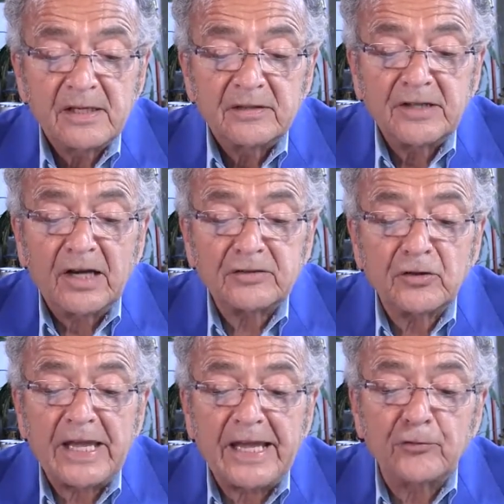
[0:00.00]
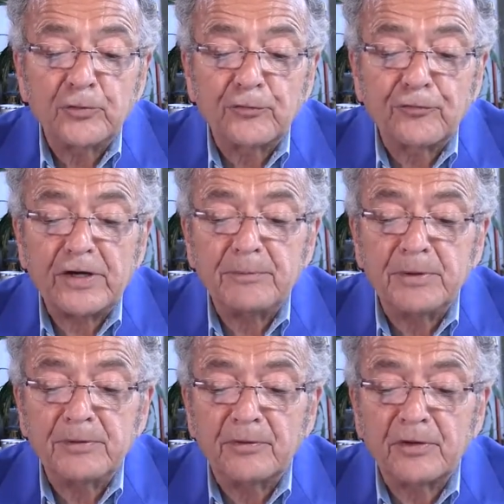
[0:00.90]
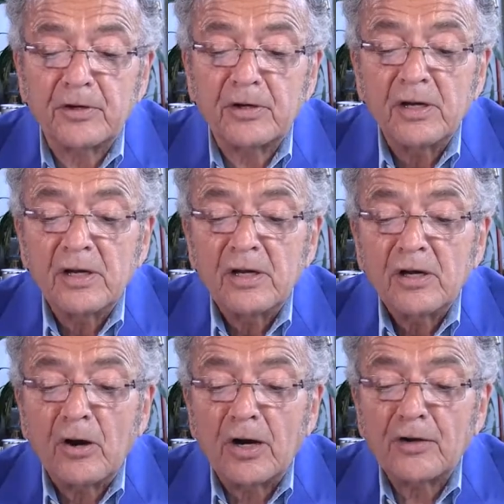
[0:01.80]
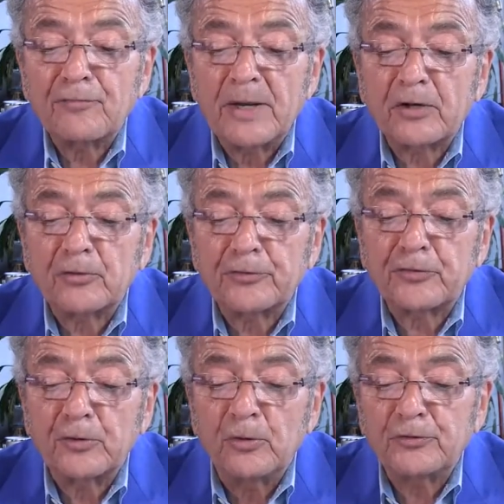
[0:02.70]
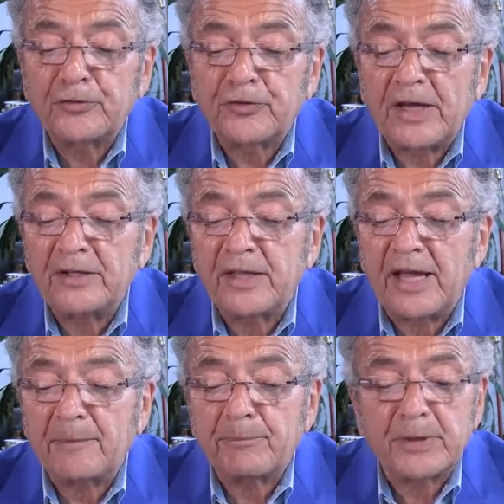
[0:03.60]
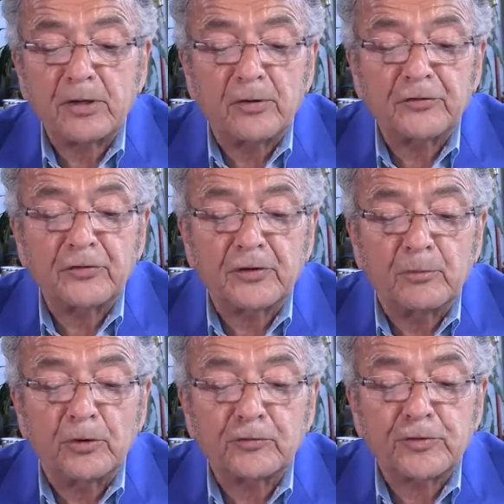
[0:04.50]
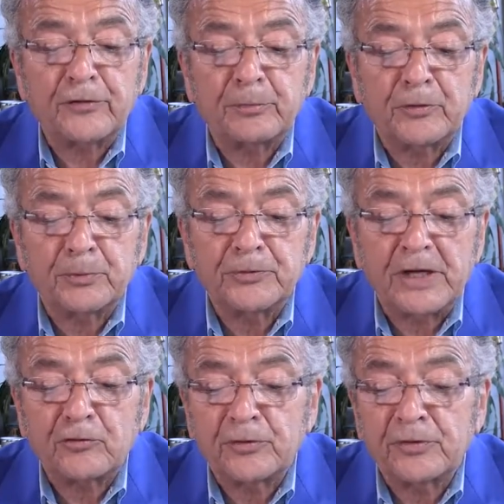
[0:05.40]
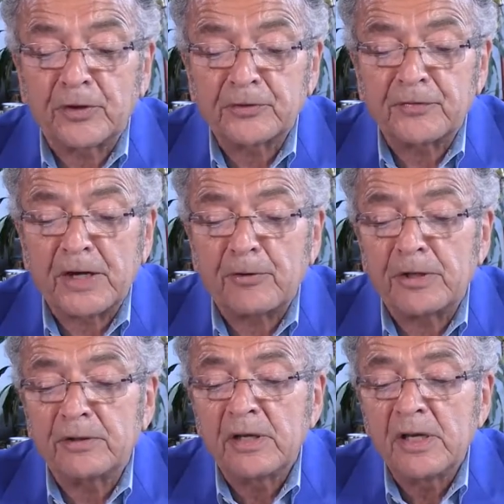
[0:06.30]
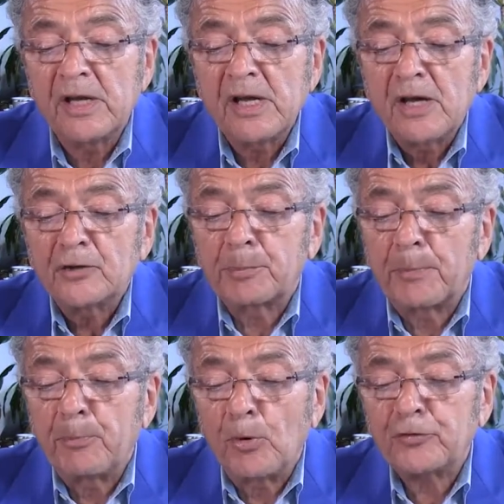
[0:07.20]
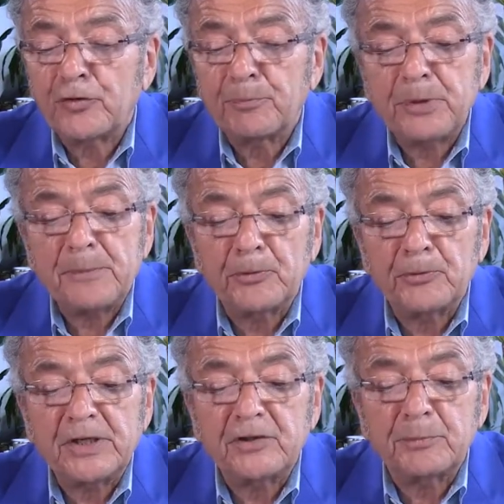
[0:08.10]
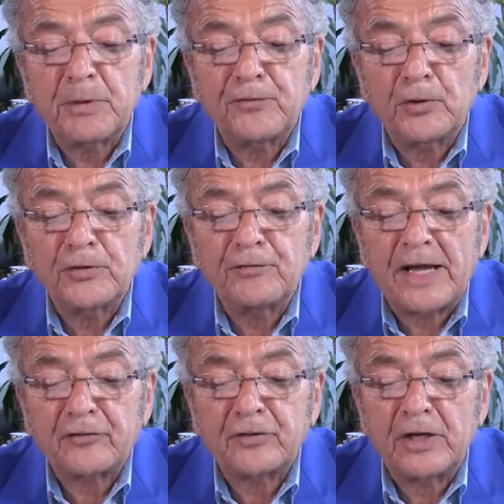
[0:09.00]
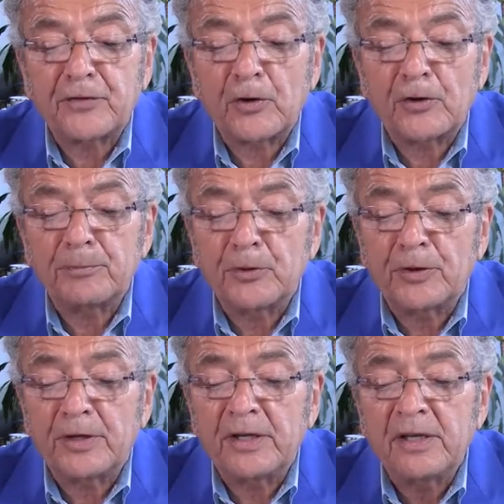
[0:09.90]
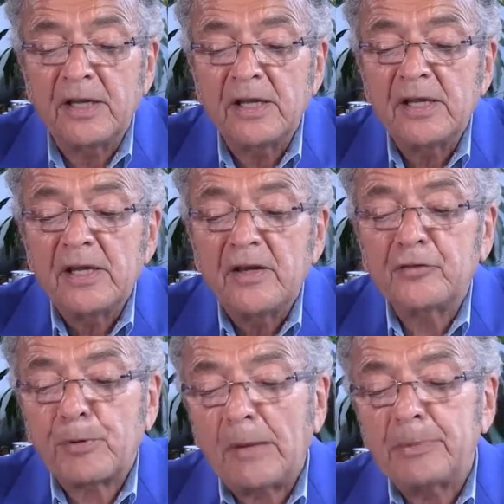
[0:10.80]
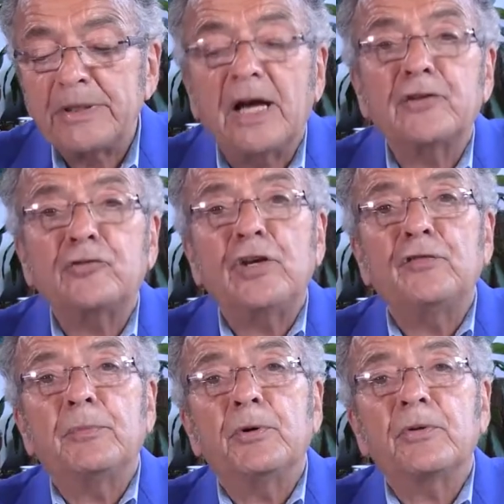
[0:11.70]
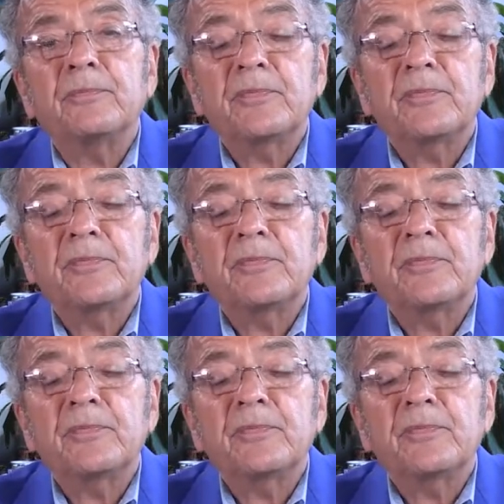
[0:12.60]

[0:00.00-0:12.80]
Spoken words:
Dr. Andrew Friedman of the Cardiff Medical School said that because of the more transmissible nature of the Delta variant, the proportion of people needing to be fully vaccinated for herd immunity is probably not achievable.